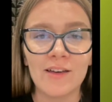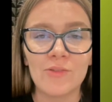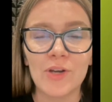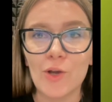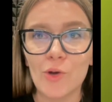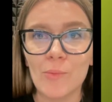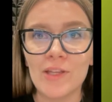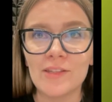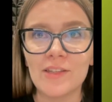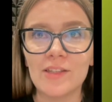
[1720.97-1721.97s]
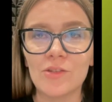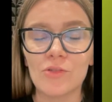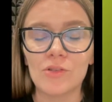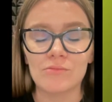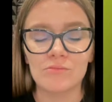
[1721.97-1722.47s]
recommended,
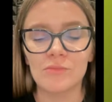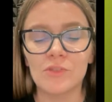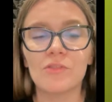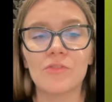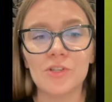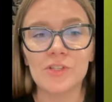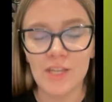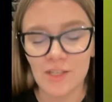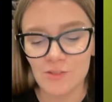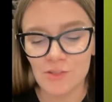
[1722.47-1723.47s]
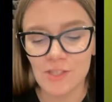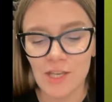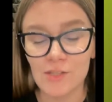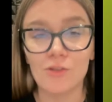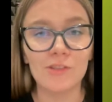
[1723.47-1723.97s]
or the first
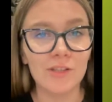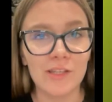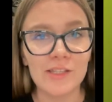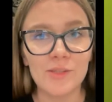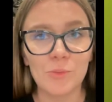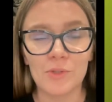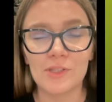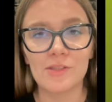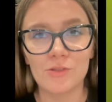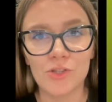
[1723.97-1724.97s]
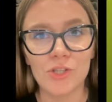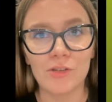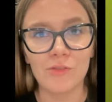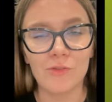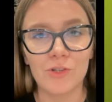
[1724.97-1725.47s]
exercise on the list when
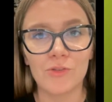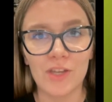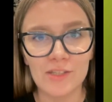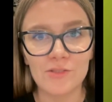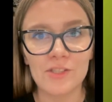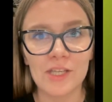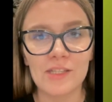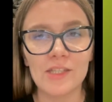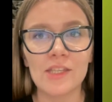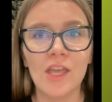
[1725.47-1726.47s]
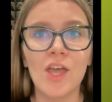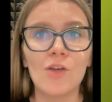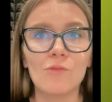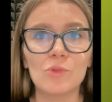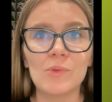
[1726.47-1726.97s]
searching for new exercises
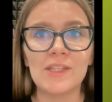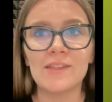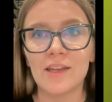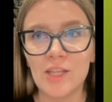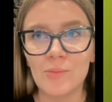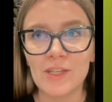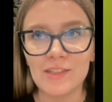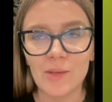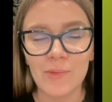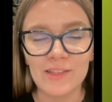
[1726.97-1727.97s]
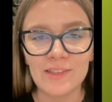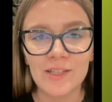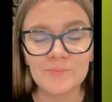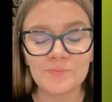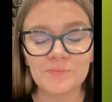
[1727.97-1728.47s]
would be dynamic
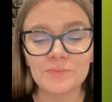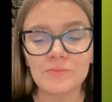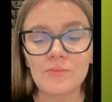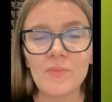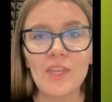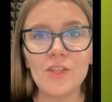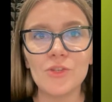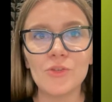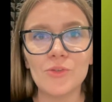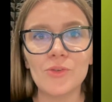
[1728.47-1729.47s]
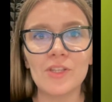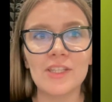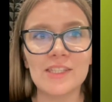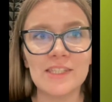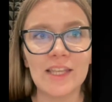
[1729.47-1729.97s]
Tabata, to
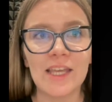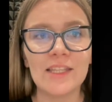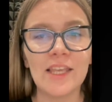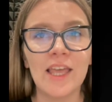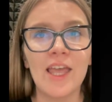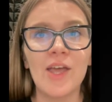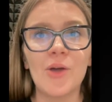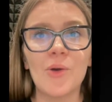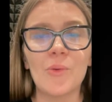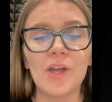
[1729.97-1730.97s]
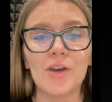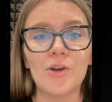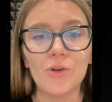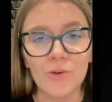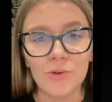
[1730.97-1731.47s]
the state
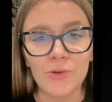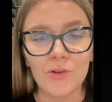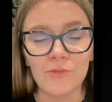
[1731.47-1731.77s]
where all